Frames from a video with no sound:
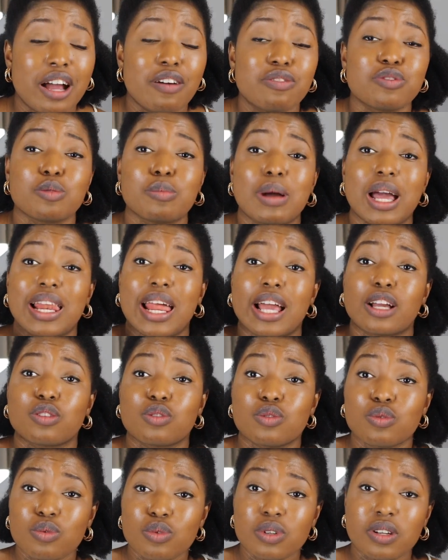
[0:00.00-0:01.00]
You have to buy
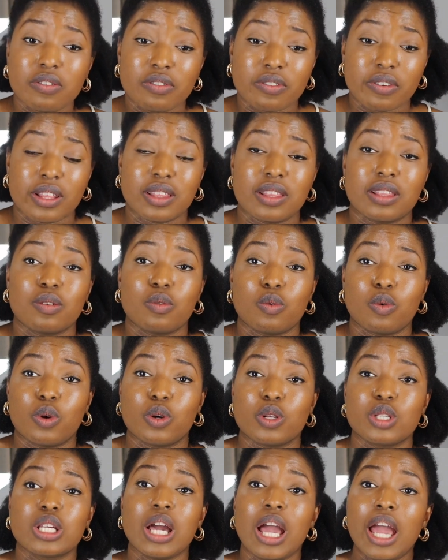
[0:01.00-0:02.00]
like 2 different
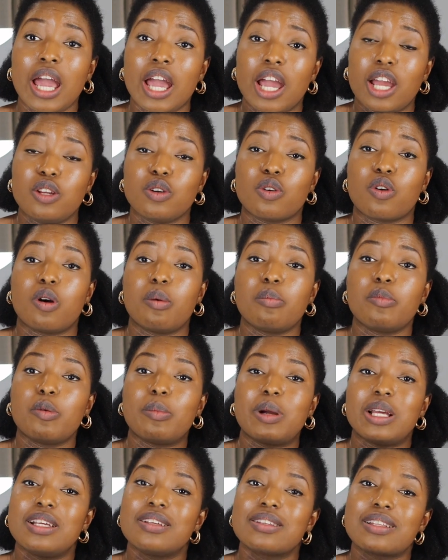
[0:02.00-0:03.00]
ones, and you come
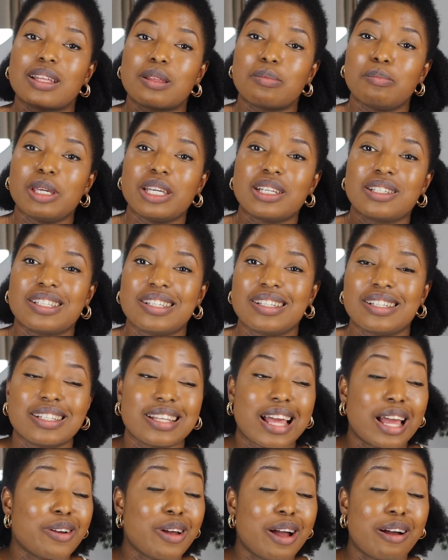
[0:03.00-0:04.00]
home and start mixing
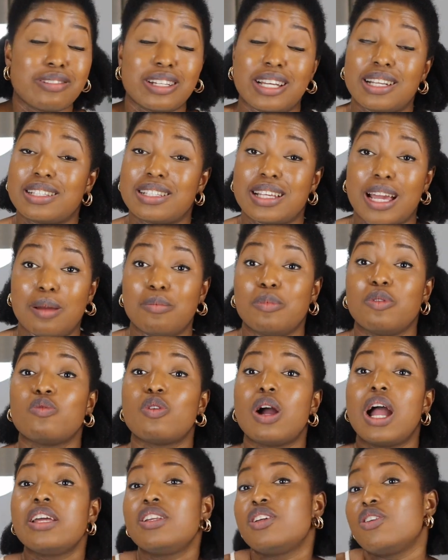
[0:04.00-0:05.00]
it. I don't have that time.
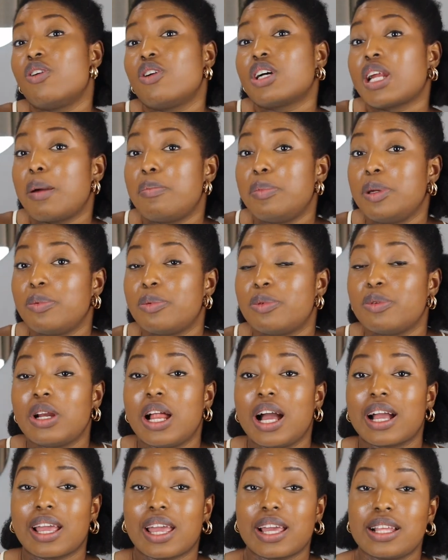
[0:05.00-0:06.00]
Why the other
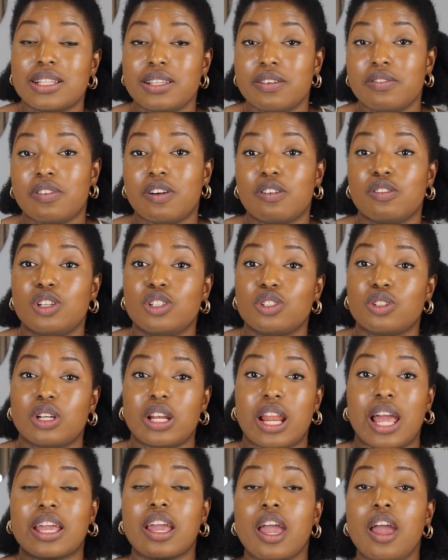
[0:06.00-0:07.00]
people are getting
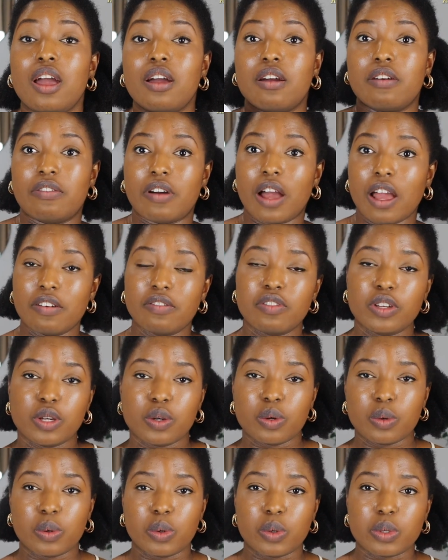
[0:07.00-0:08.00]
foundation like
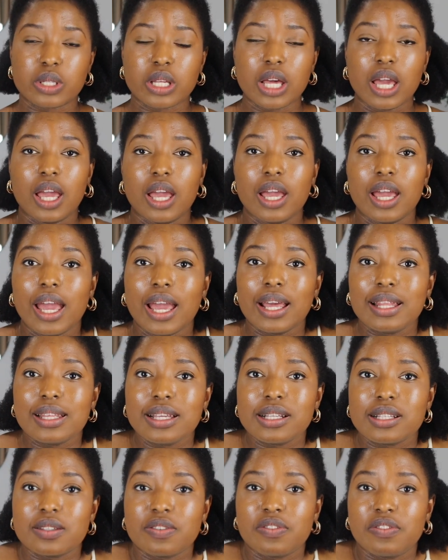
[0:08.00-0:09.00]
€5, and
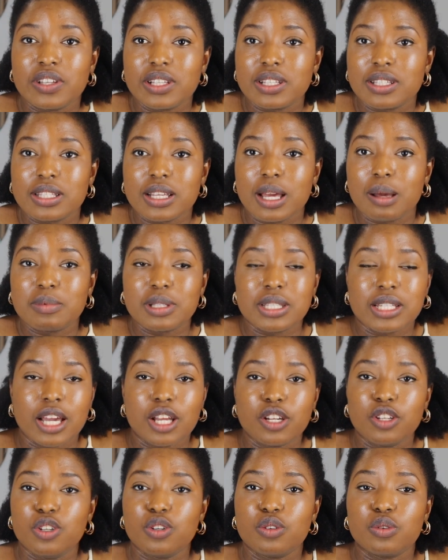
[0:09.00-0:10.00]
it fits them
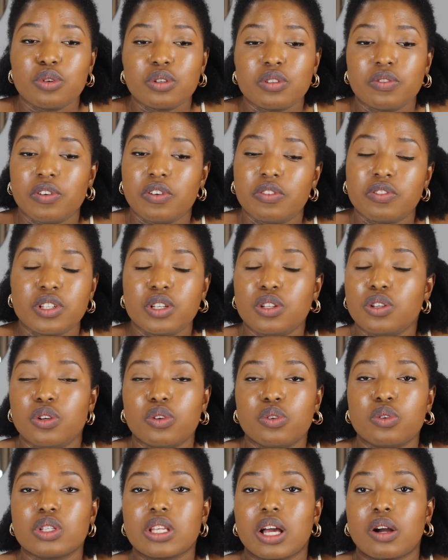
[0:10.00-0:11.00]
€10,
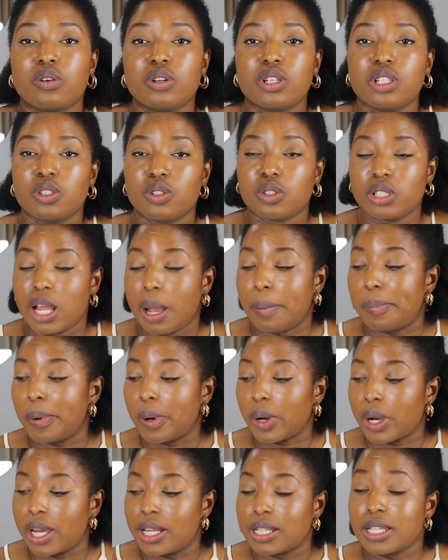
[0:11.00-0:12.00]
€15 according to their
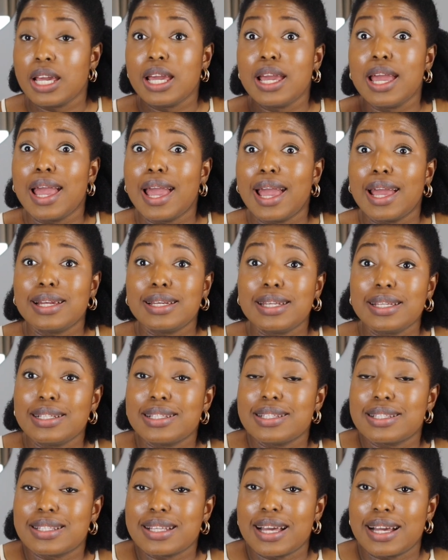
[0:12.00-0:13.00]
pocket, and
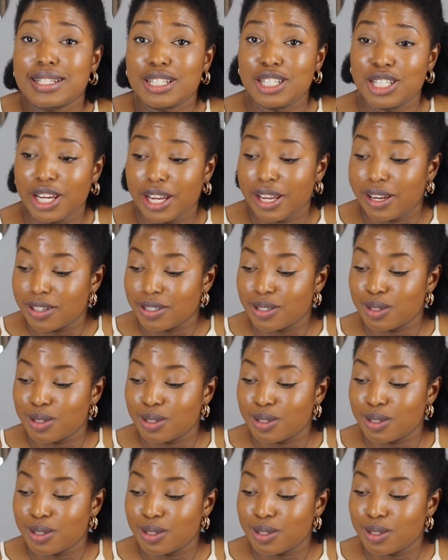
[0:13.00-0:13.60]
it's that shade.